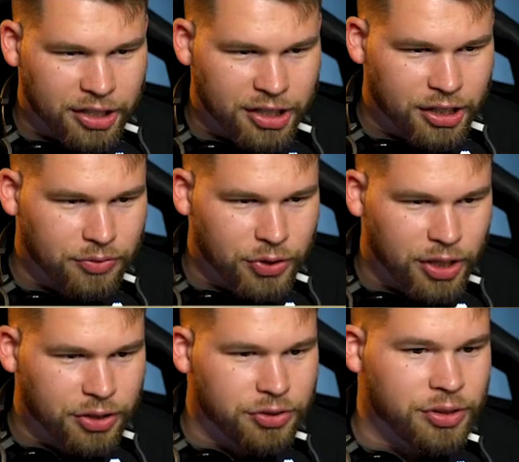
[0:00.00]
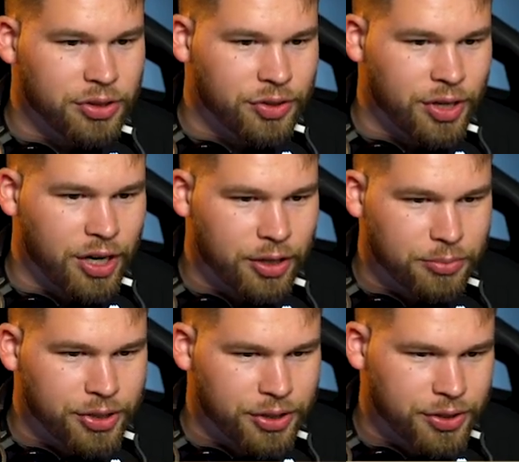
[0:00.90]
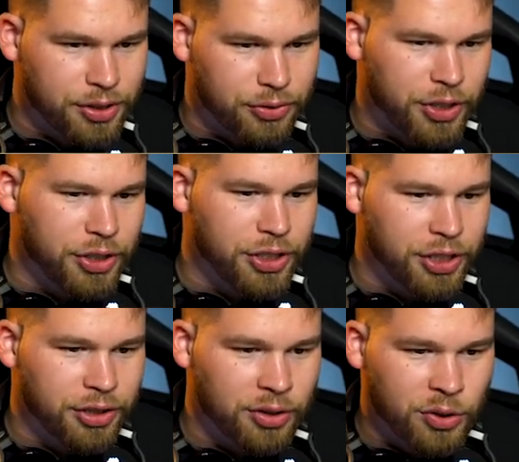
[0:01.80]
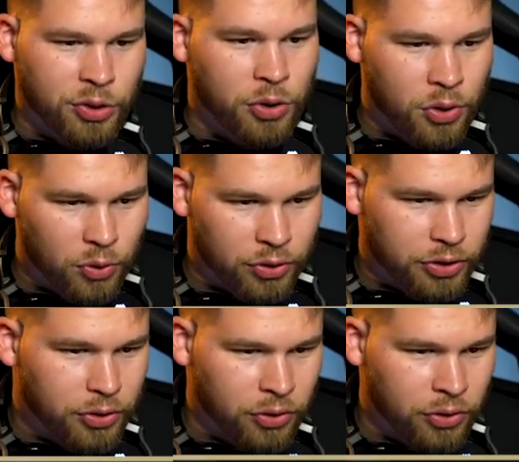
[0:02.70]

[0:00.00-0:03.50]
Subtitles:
I think if you're not using the stock M16 Grenadier or the